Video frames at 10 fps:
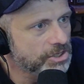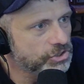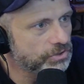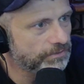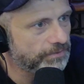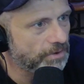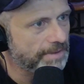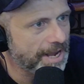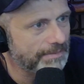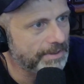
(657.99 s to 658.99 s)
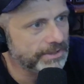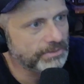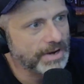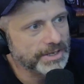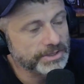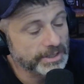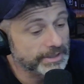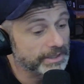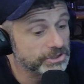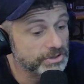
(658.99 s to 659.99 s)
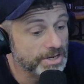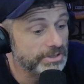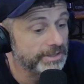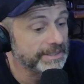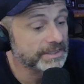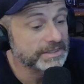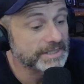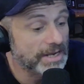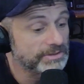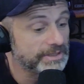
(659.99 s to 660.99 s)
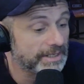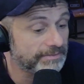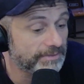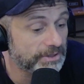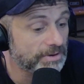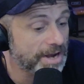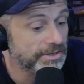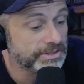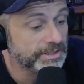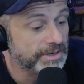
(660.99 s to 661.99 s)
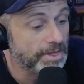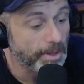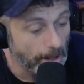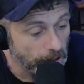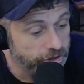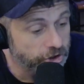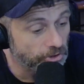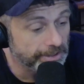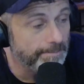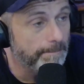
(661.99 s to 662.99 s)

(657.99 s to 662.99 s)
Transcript: Truffaut, Mac Mill, Your Honor, Young X. Your Honor, Young X sounds like Your Honor is going to 30